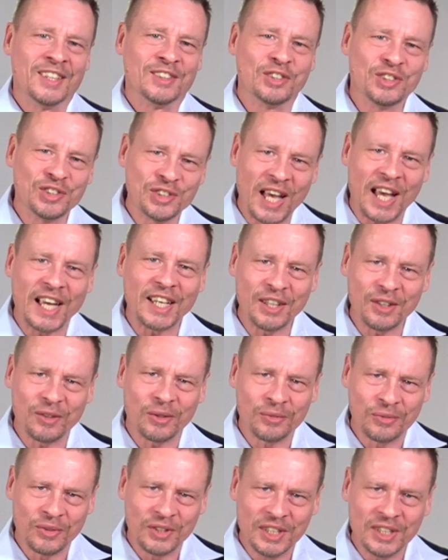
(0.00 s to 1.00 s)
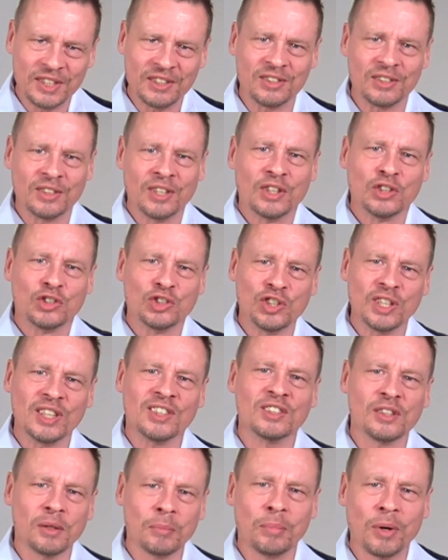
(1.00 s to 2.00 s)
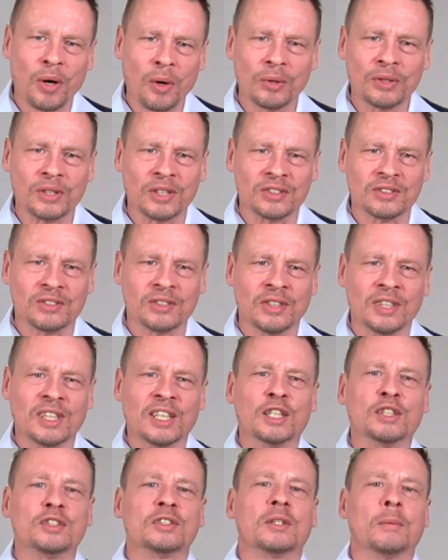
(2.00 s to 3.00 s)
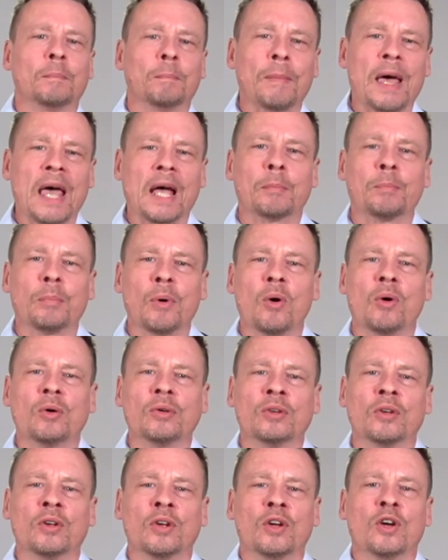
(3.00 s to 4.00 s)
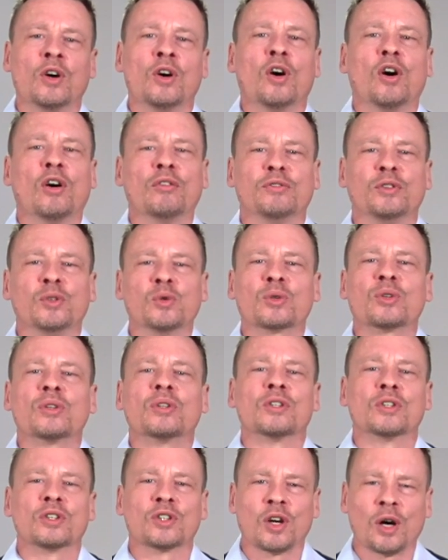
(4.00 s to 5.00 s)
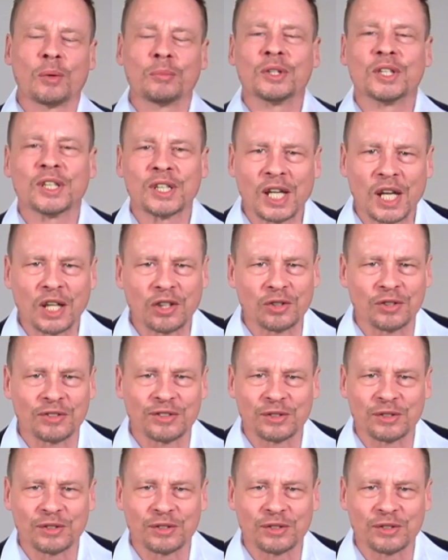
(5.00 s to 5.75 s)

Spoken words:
Deciding on these six components is the backbone of your communication